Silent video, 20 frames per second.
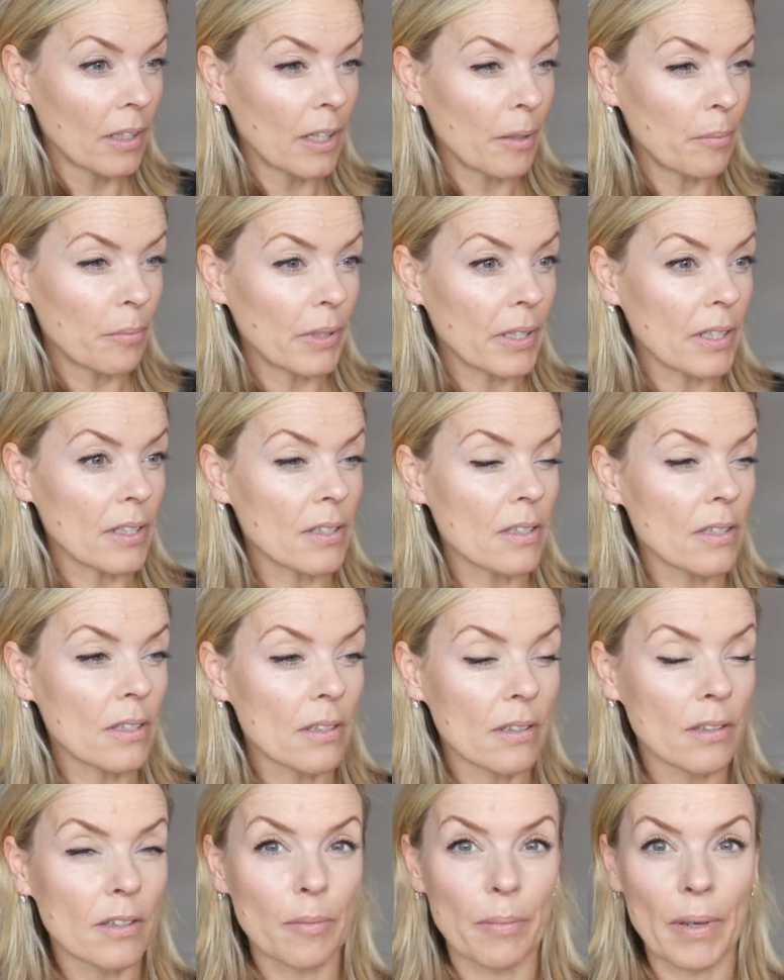it brings
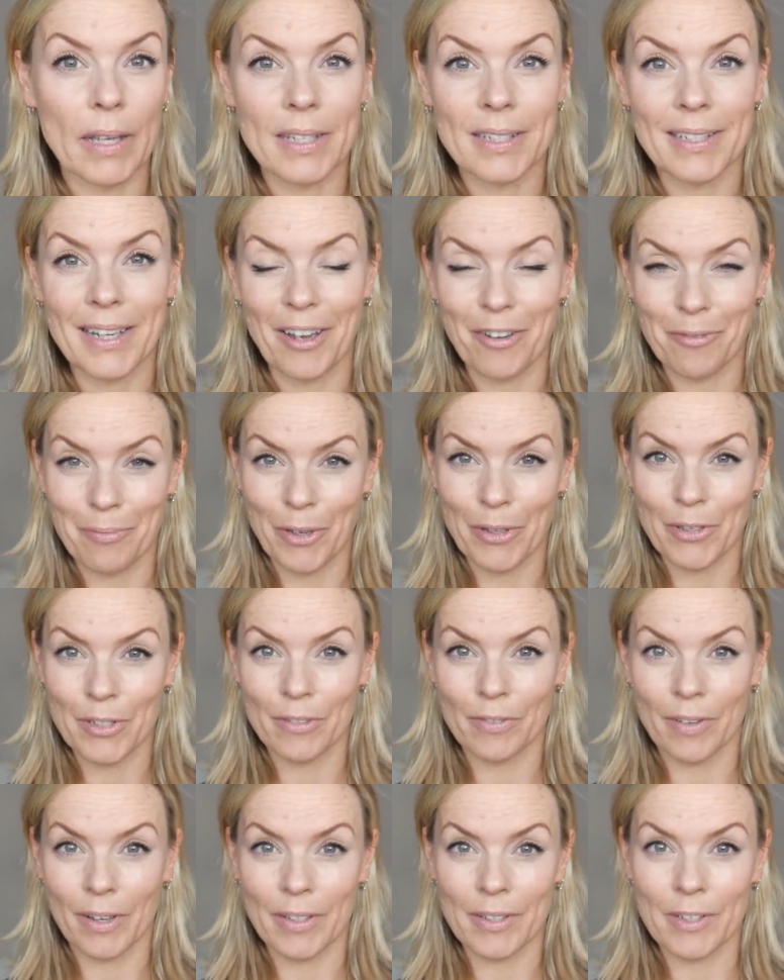the best out of most
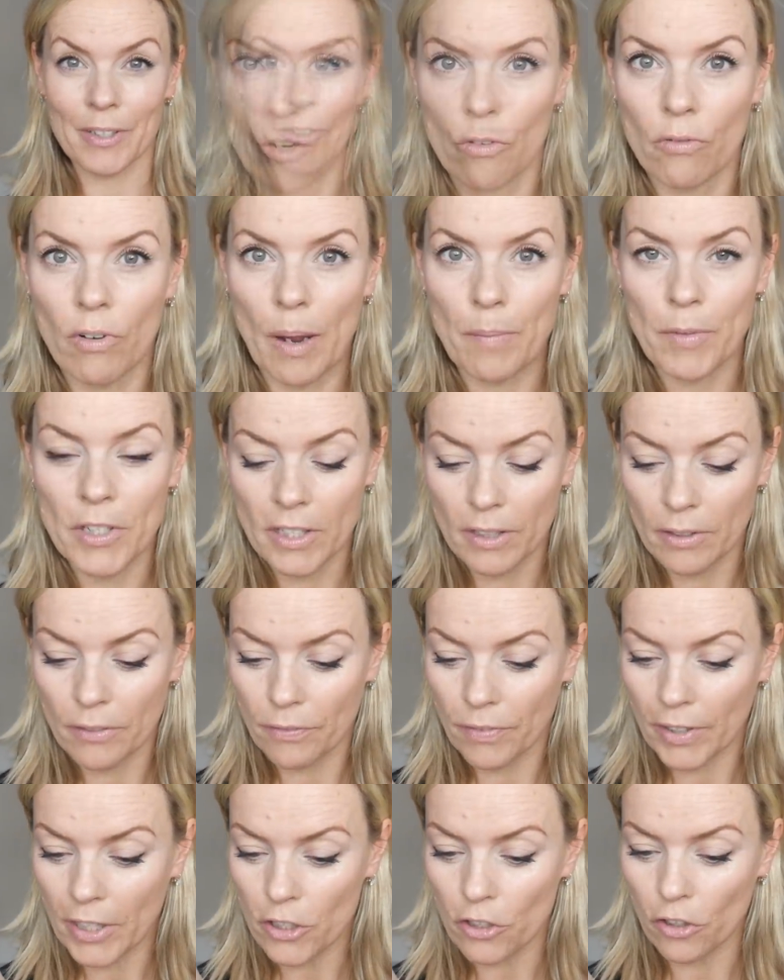of us. Right, I'm just going to
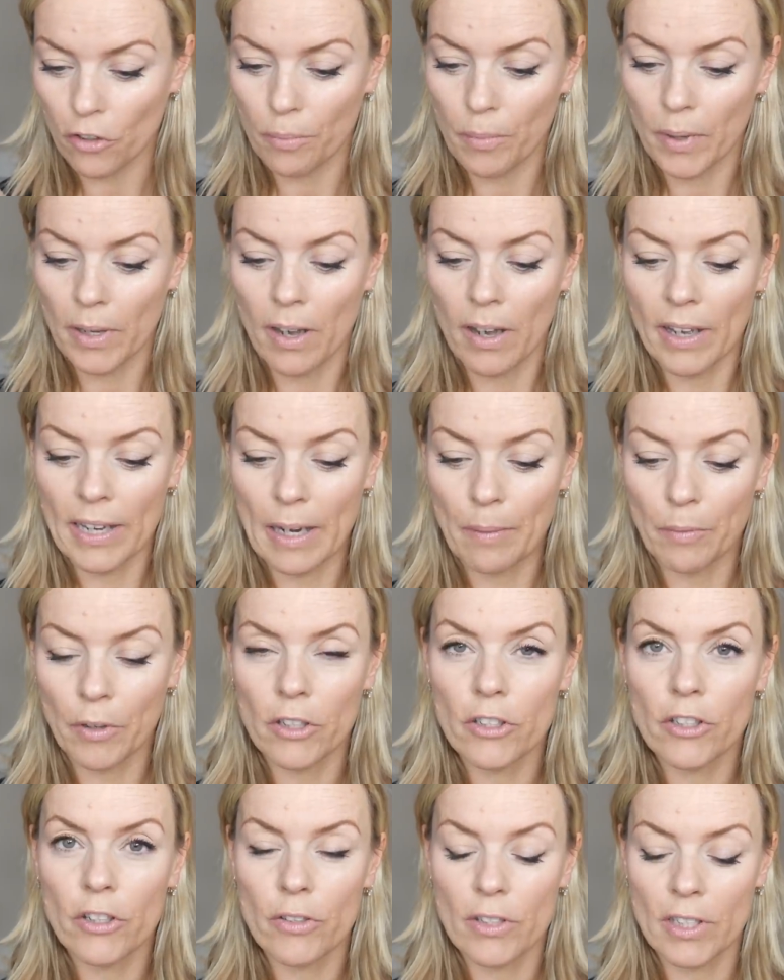finish off my eye here. I'm
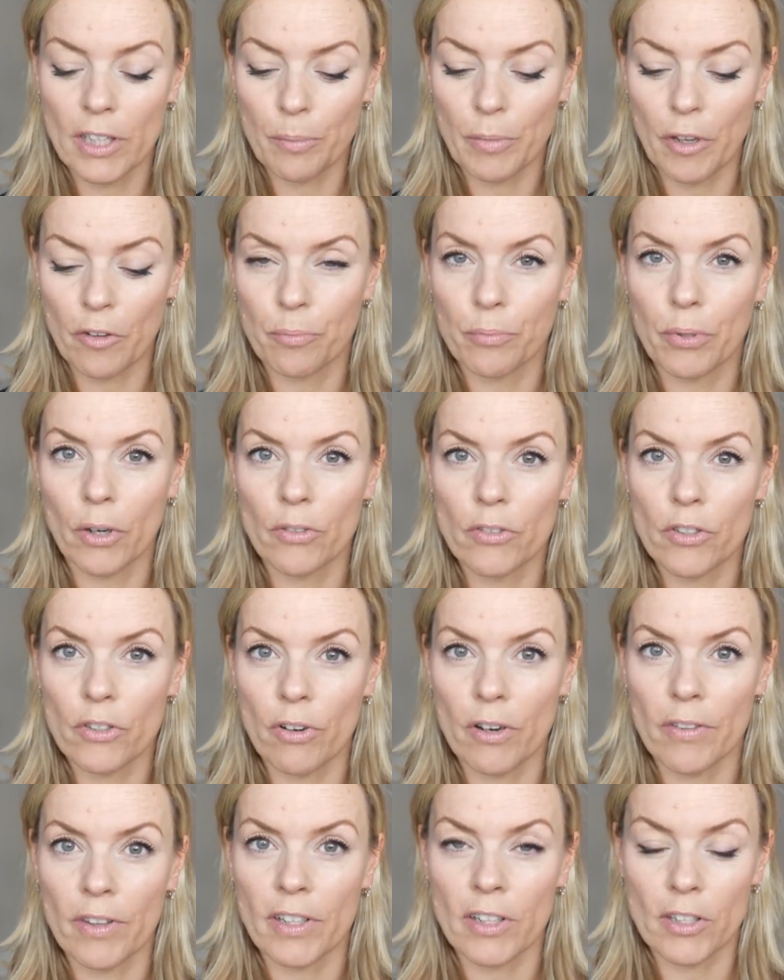going to use a little bit of bronzer,
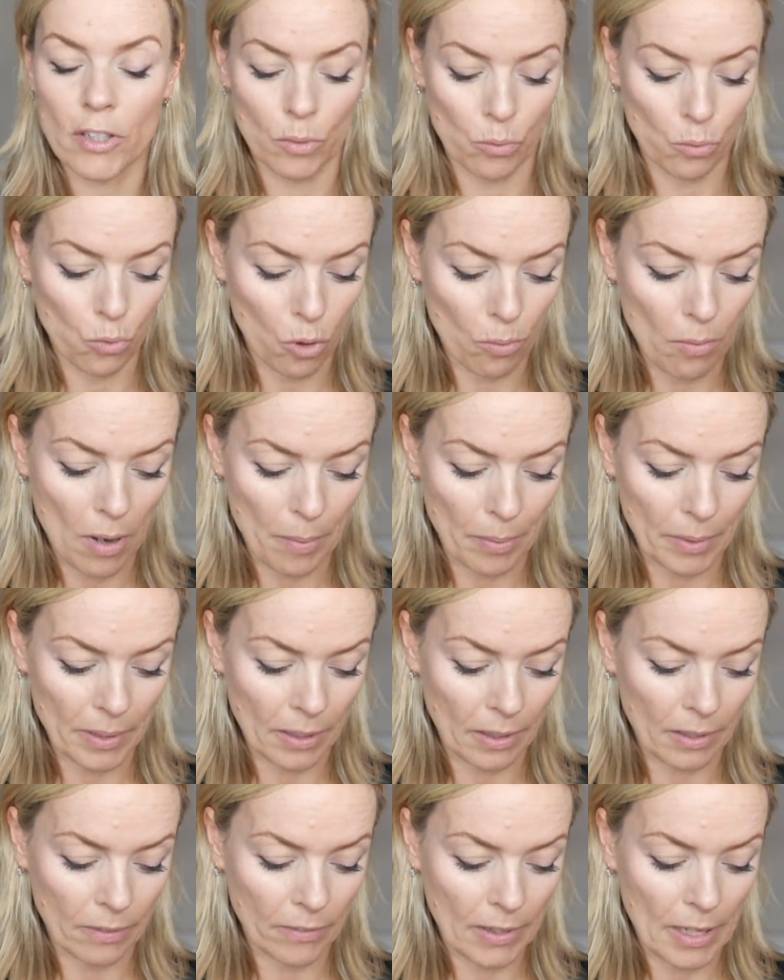I think, just to warm up and
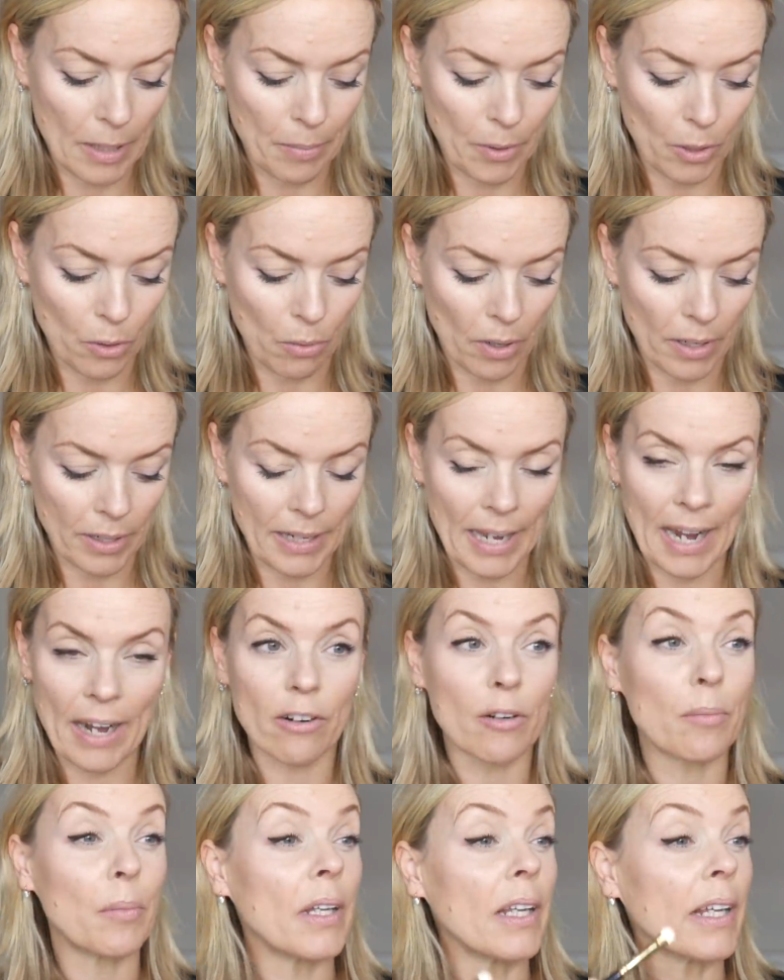kind of keep it quite
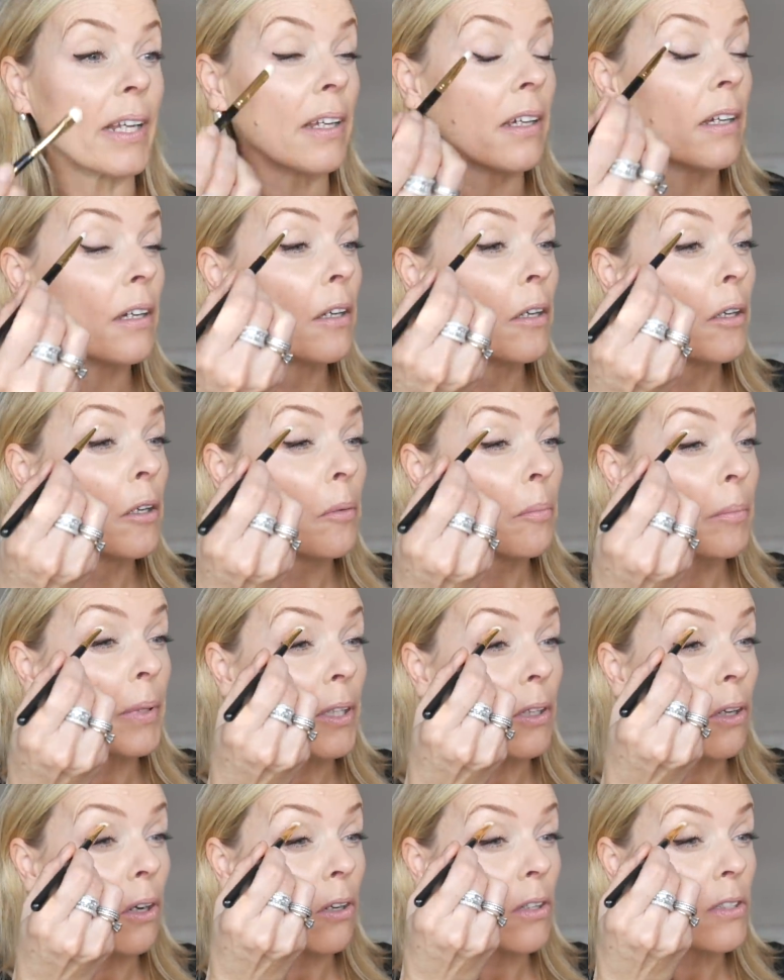caramelly
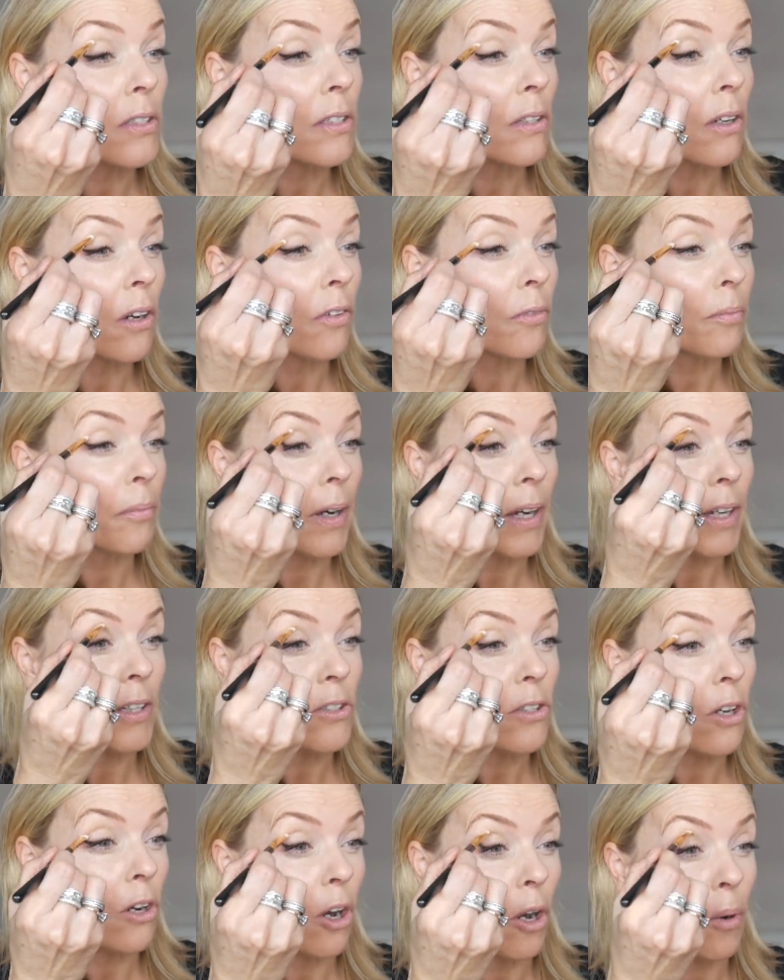because of my
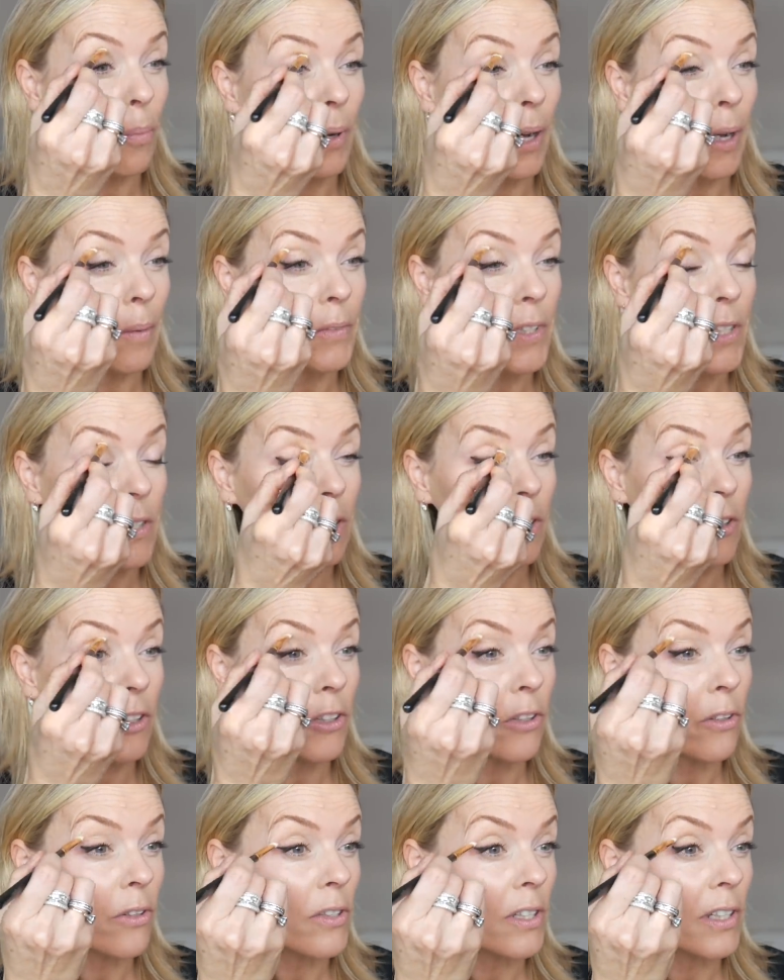top. I'm just going to
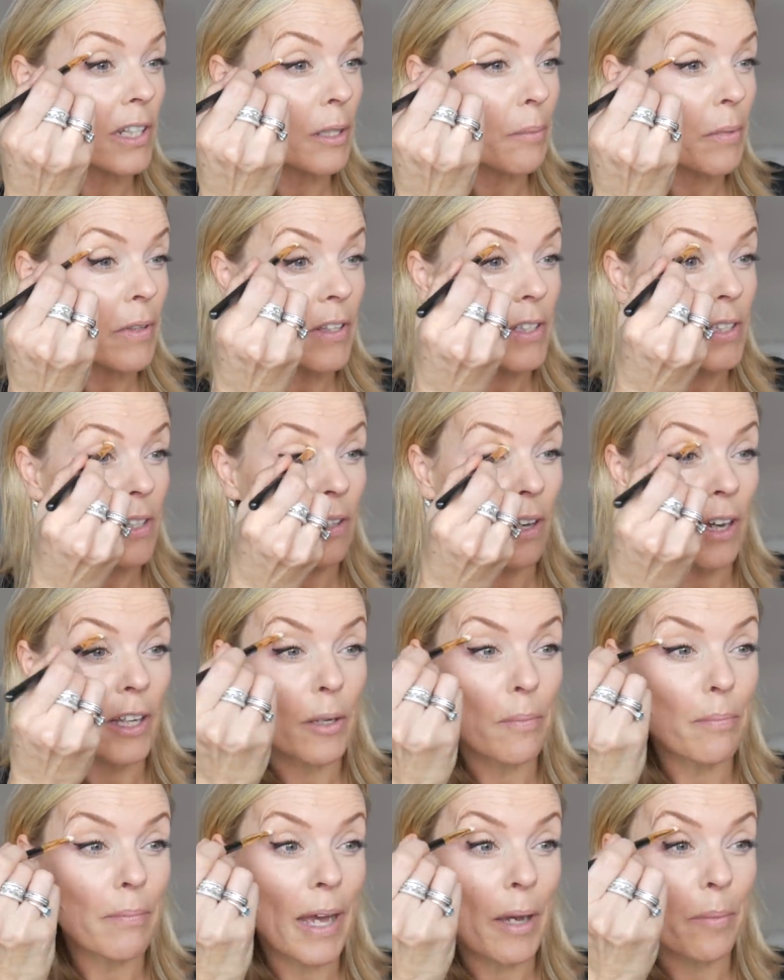use a little bit of the
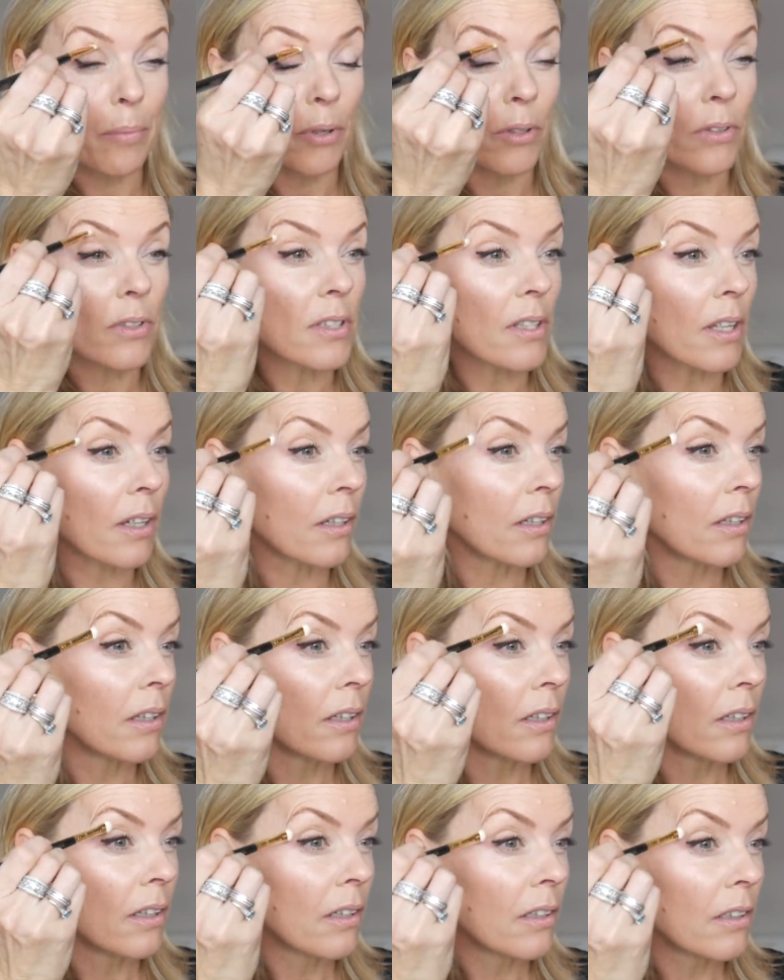Delilah matte bronzer
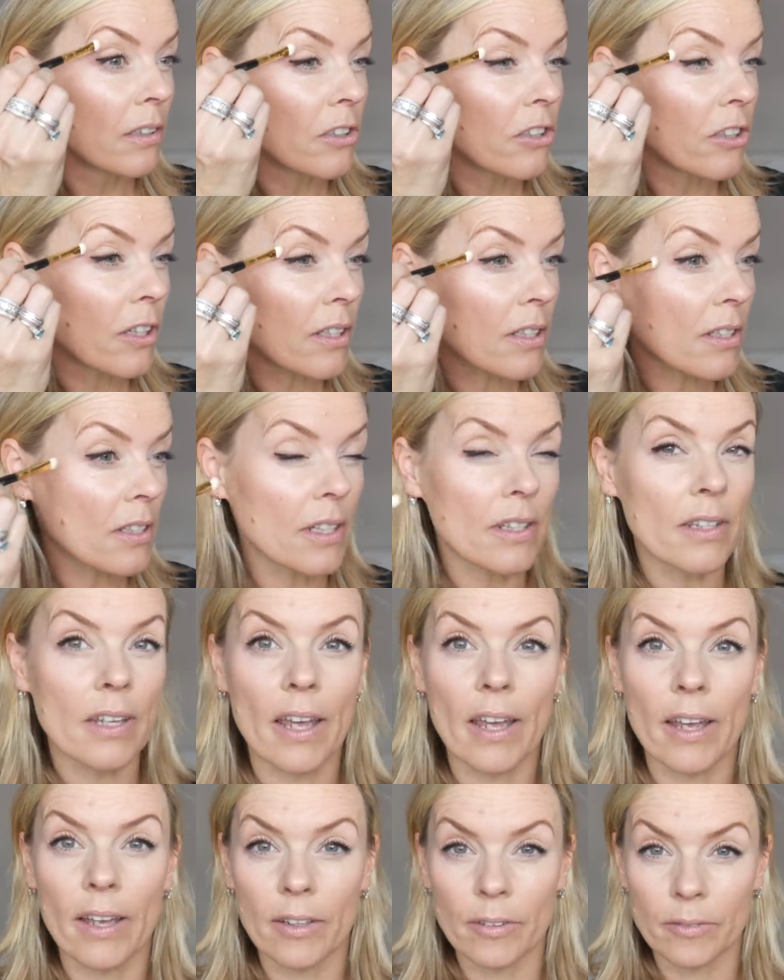just in
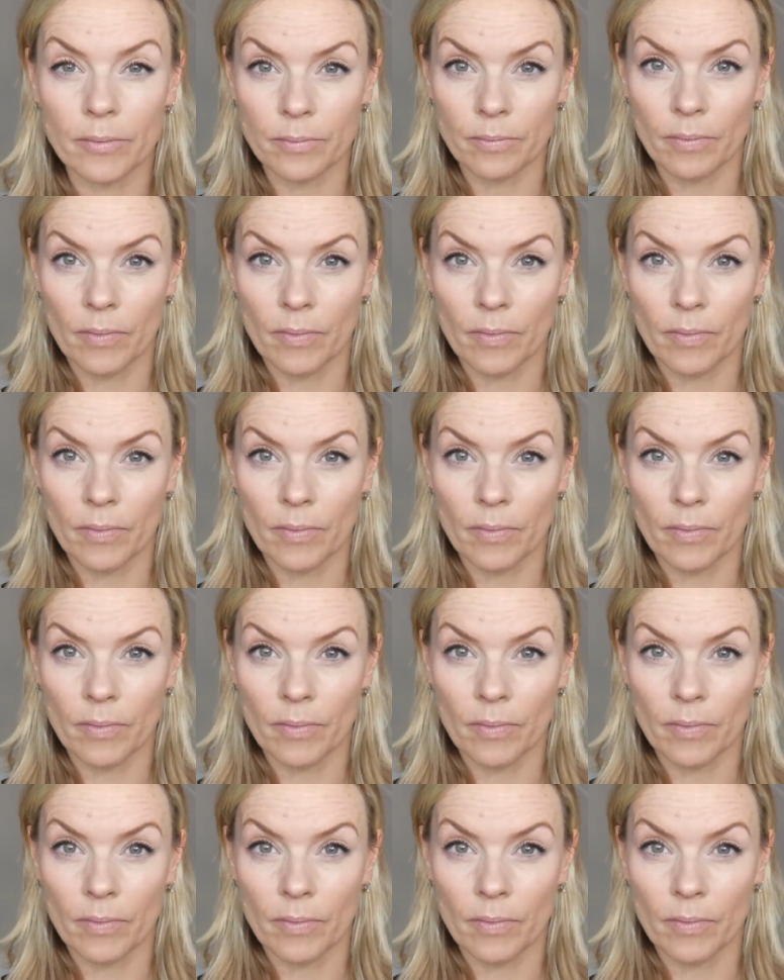there